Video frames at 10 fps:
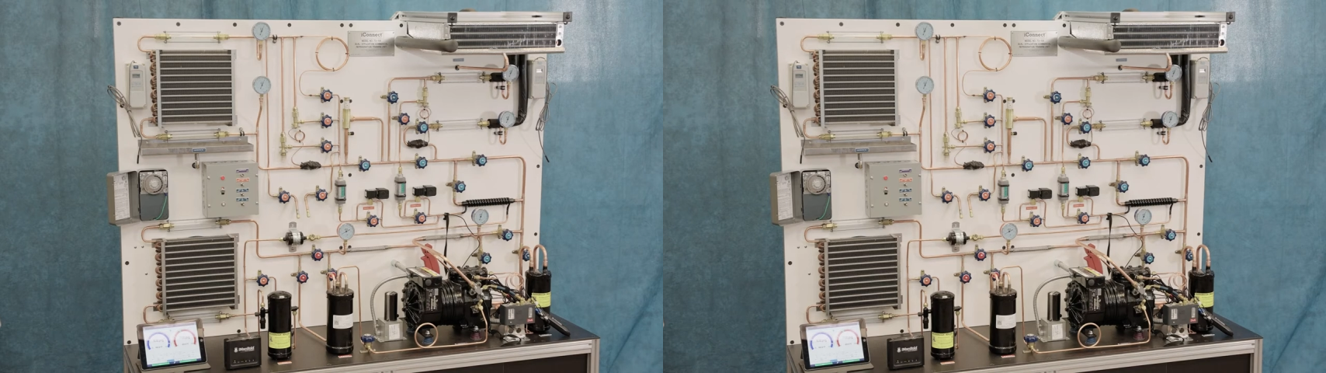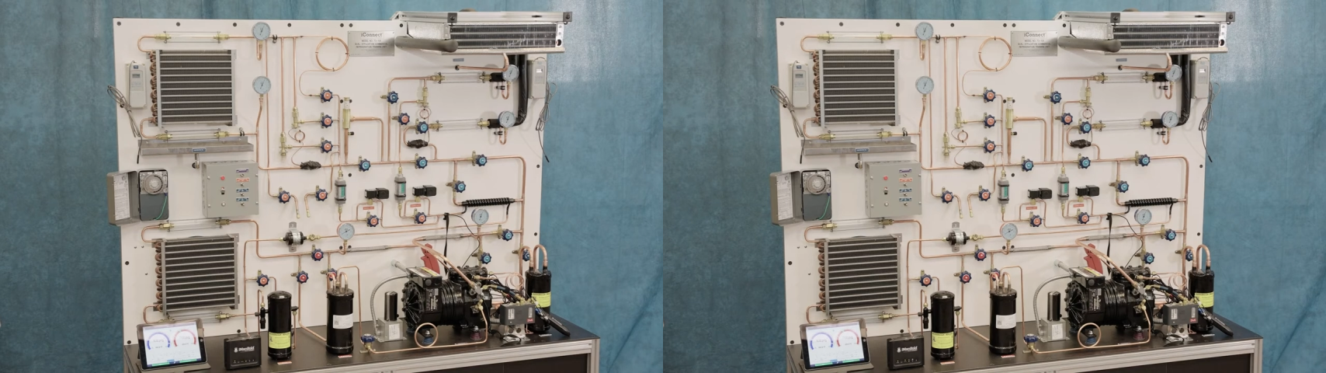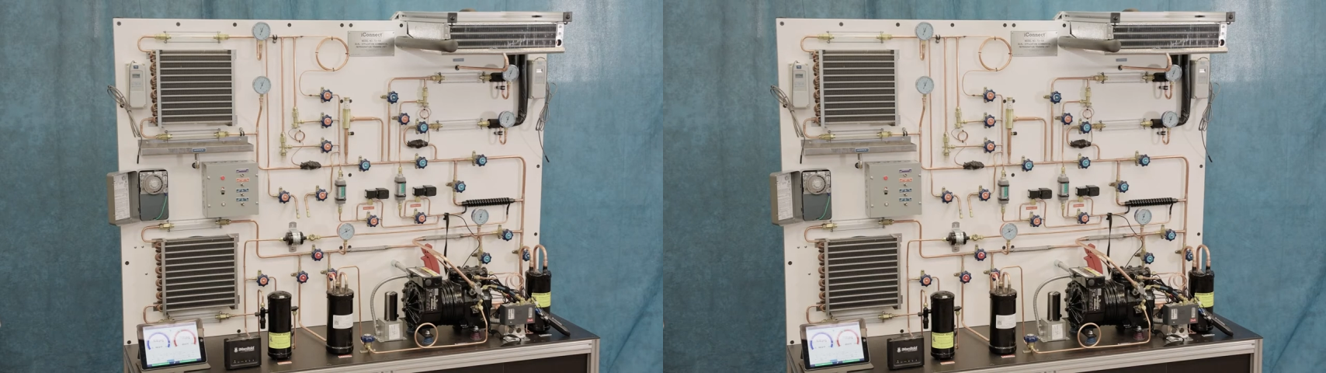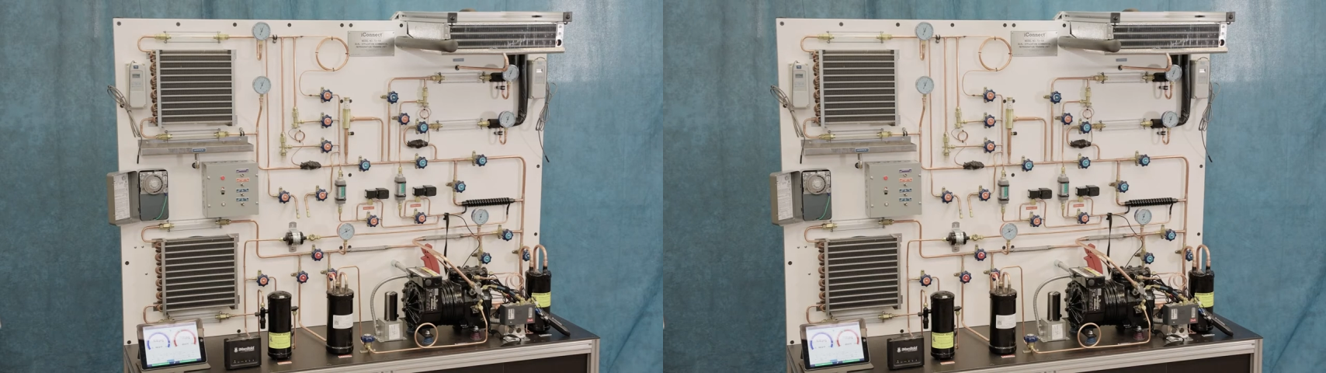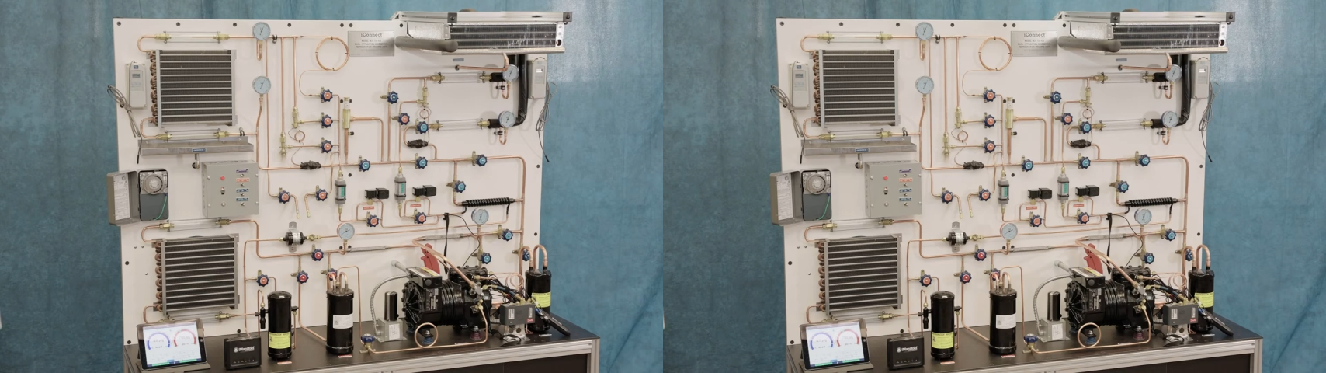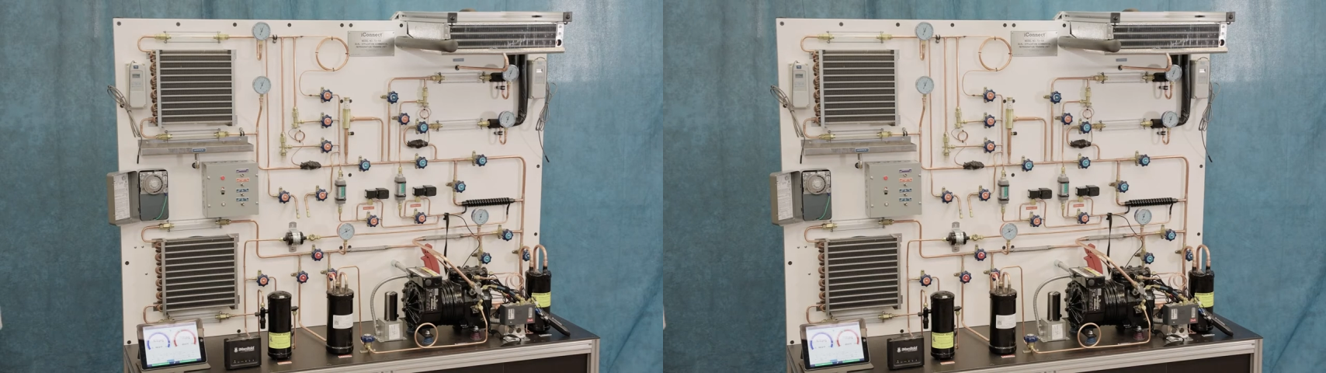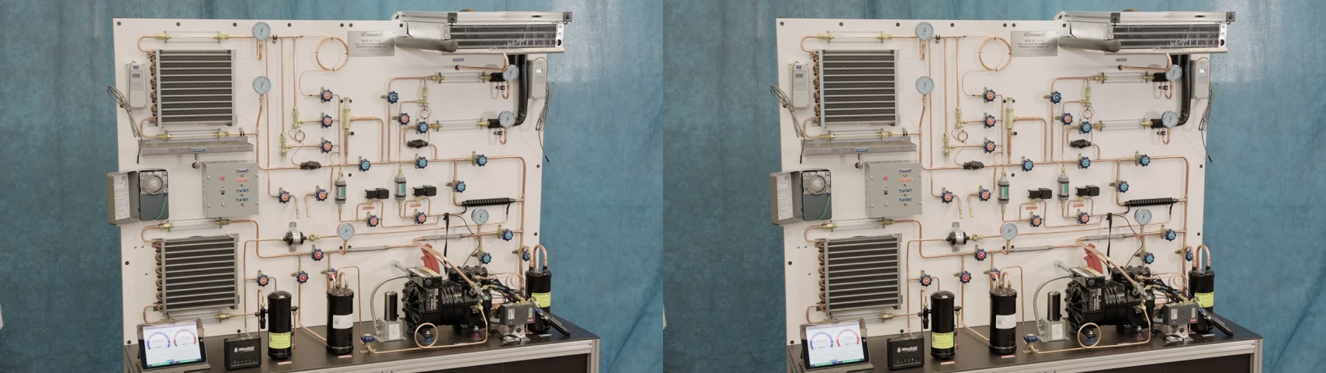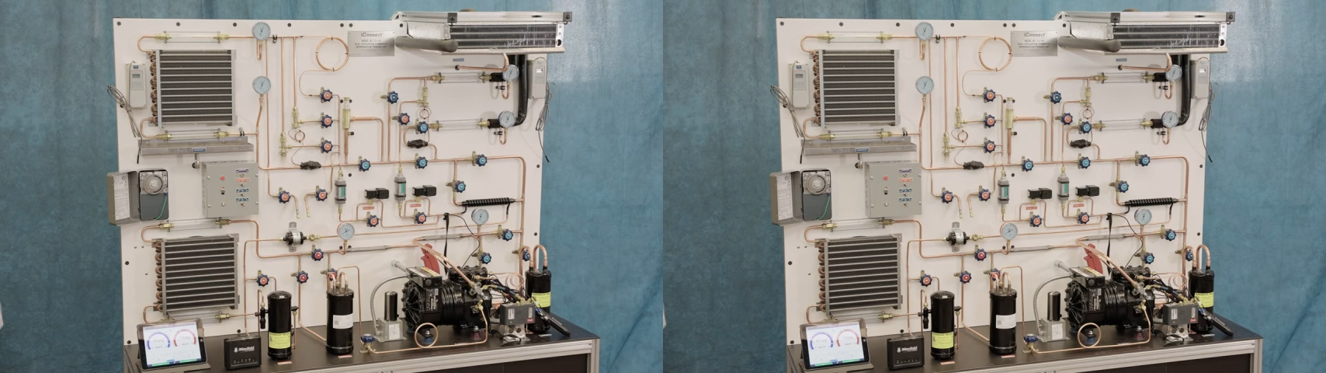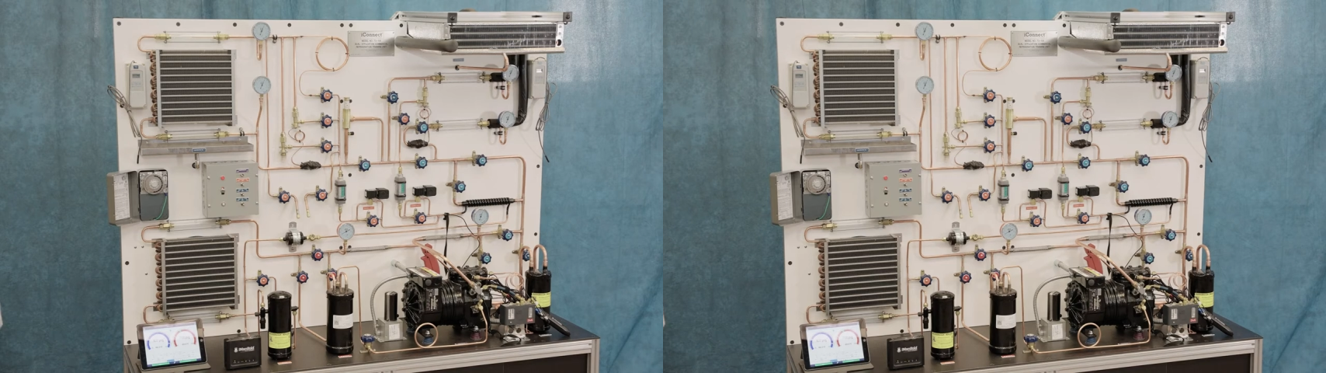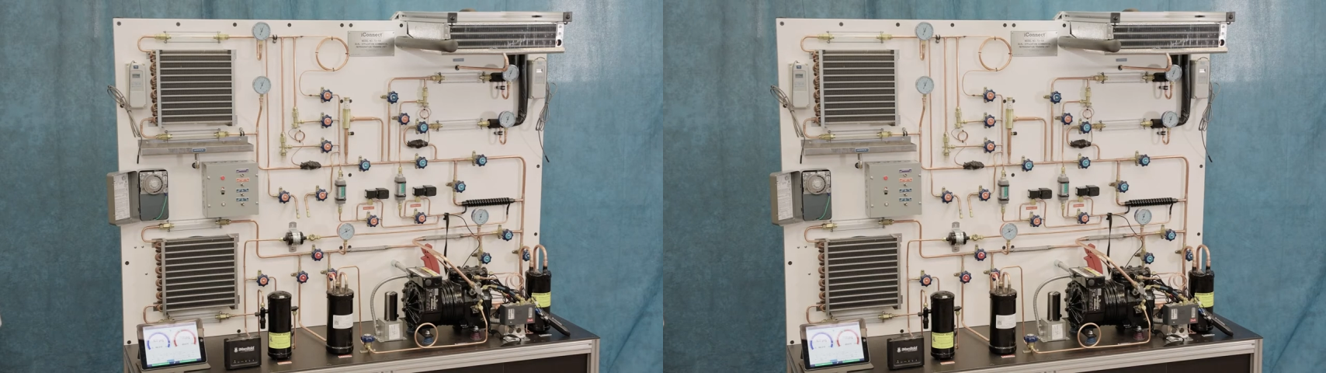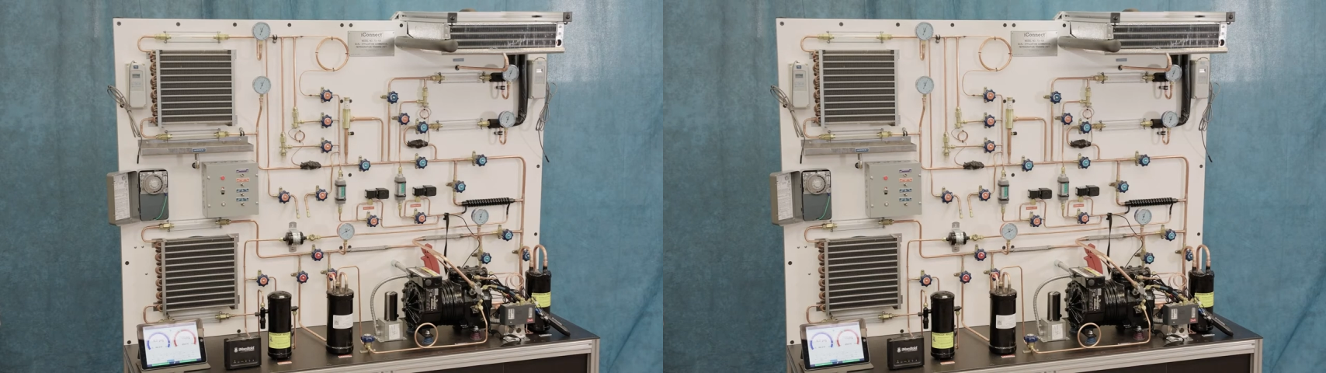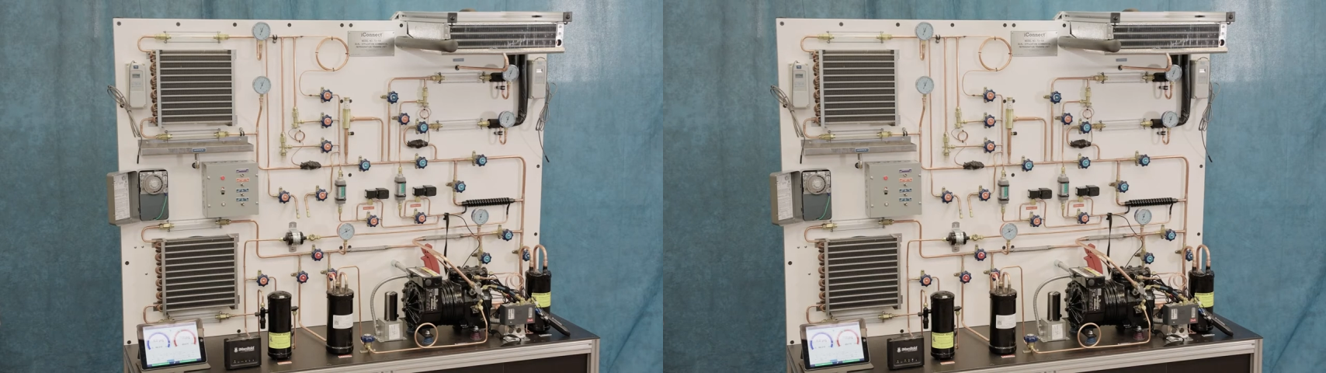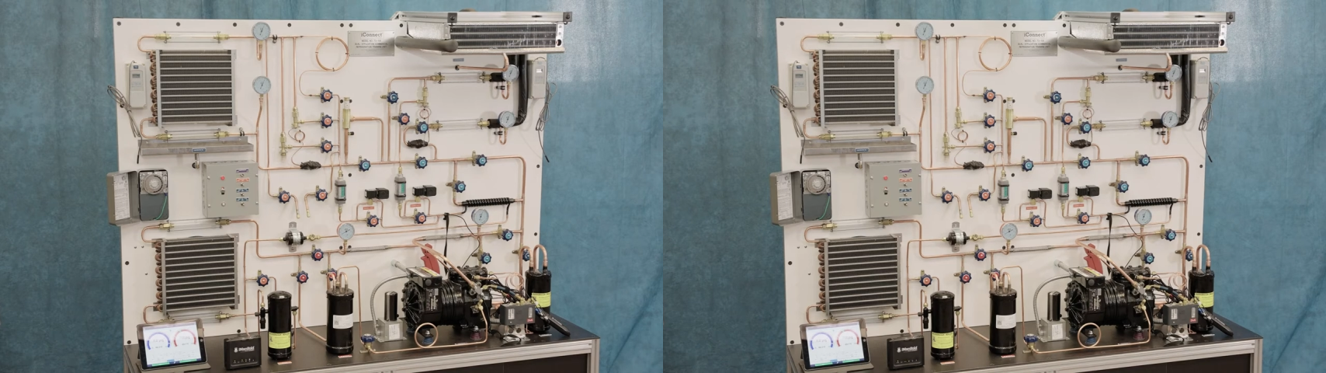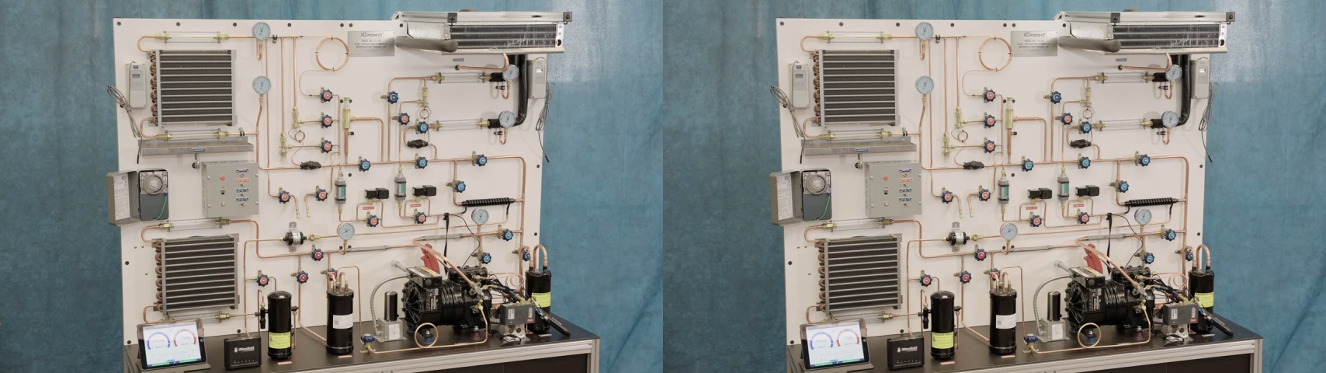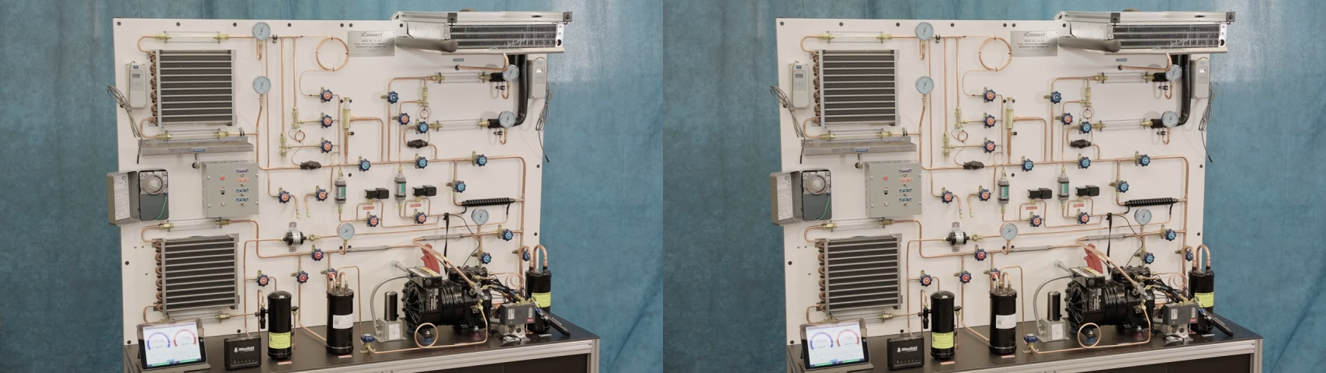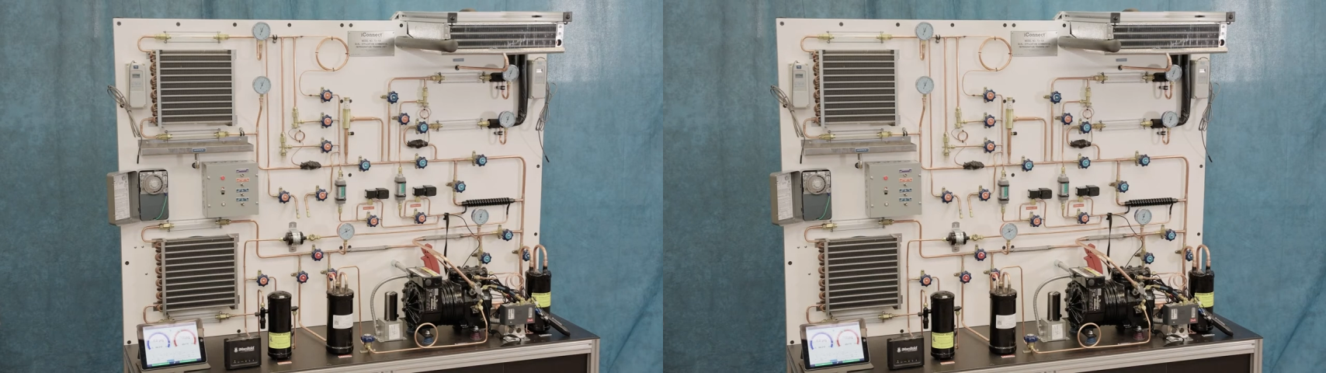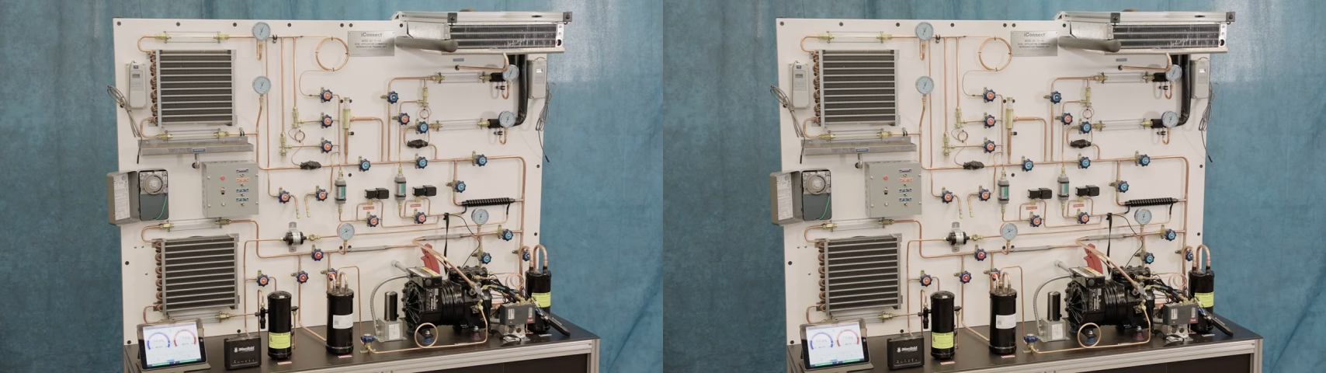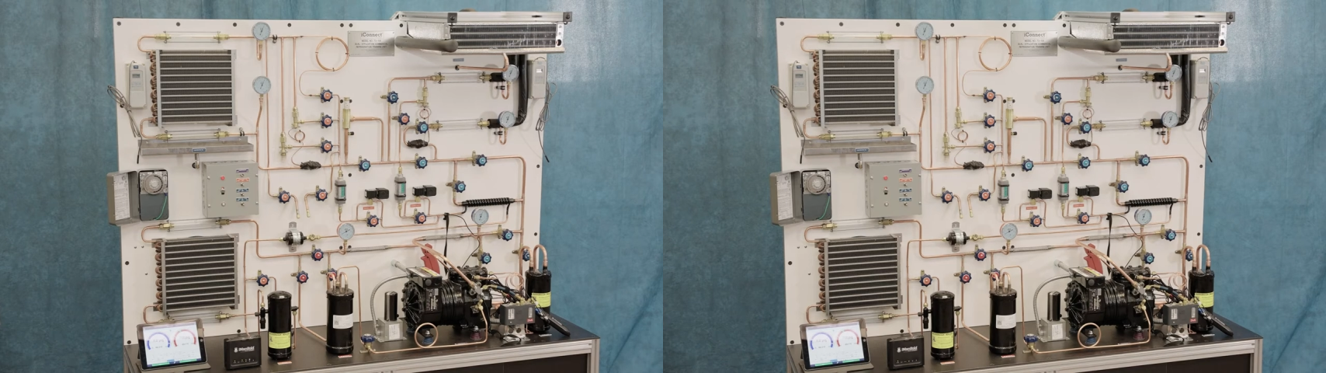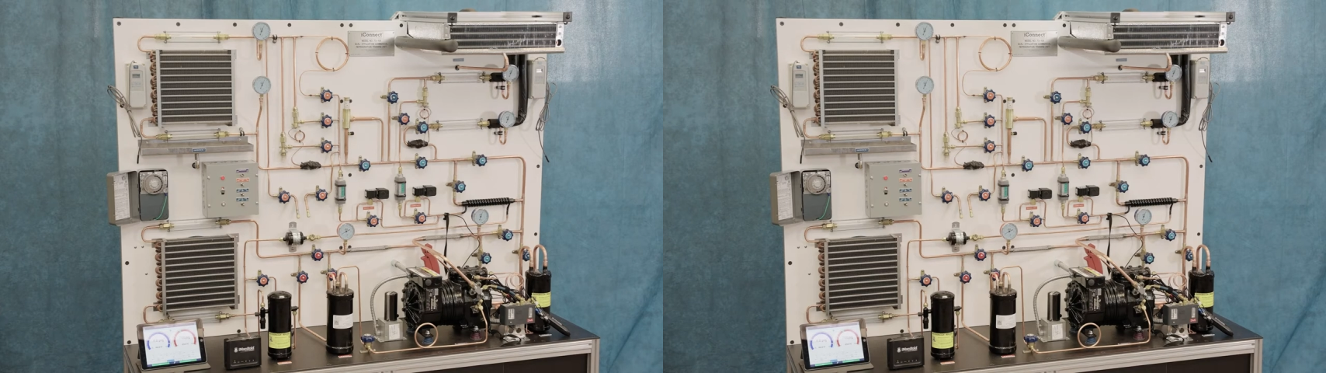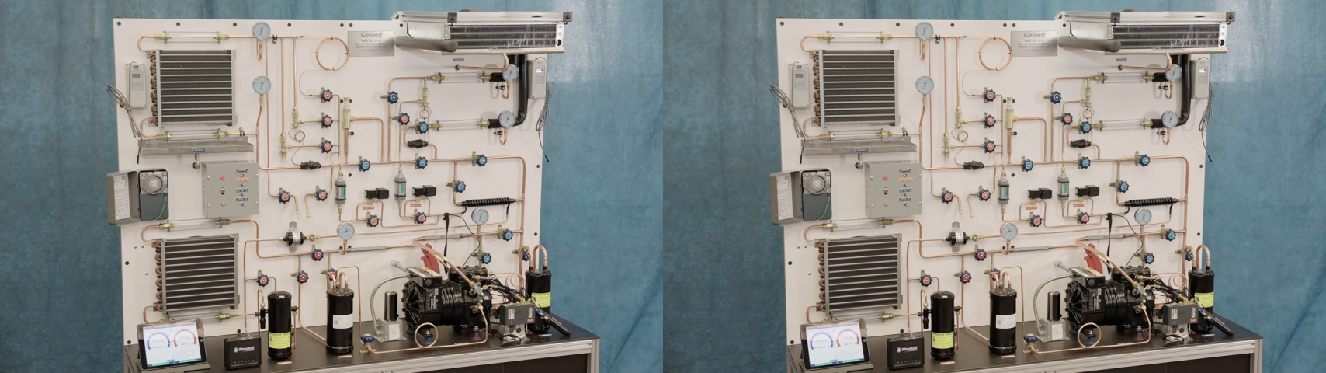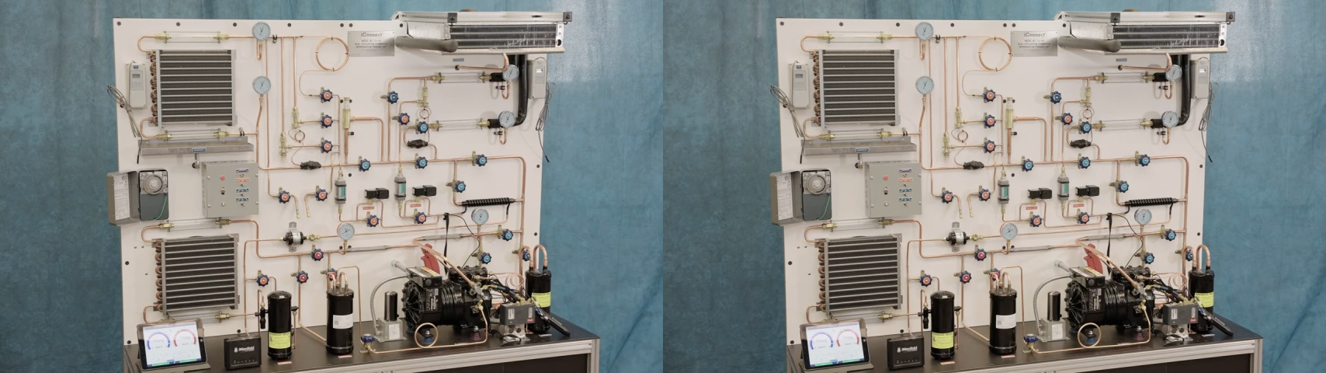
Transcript: [unreadable: no face in view]